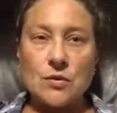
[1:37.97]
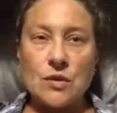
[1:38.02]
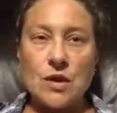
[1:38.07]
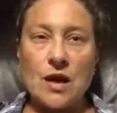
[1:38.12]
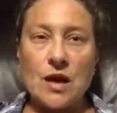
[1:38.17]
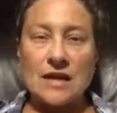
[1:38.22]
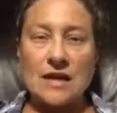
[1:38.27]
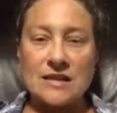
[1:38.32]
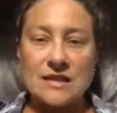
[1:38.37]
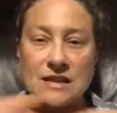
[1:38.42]

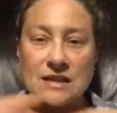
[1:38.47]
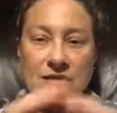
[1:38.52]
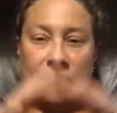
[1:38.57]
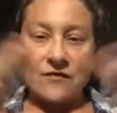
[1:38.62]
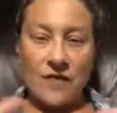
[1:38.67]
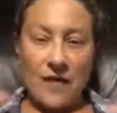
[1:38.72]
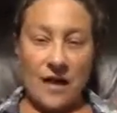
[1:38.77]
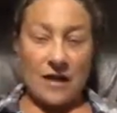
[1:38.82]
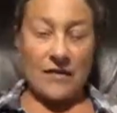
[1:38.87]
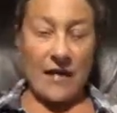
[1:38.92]

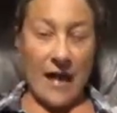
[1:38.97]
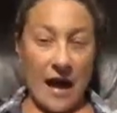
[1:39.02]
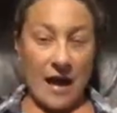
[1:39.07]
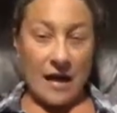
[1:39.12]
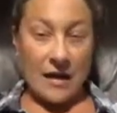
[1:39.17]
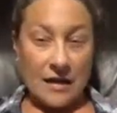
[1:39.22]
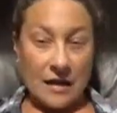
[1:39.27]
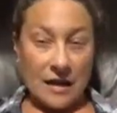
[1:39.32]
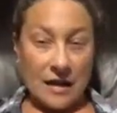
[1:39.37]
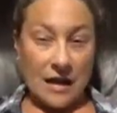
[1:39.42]
identify that
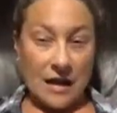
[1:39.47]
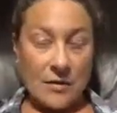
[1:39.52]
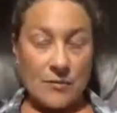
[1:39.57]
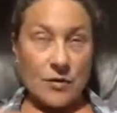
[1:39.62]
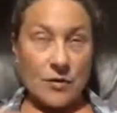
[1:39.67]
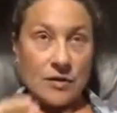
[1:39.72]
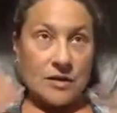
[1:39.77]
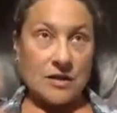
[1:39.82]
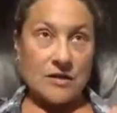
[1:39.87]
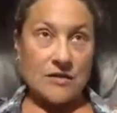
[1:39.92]
and
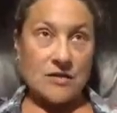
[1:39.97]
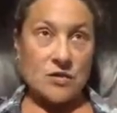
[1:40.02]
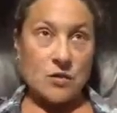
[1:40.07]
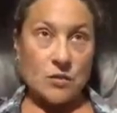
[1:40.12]
put it into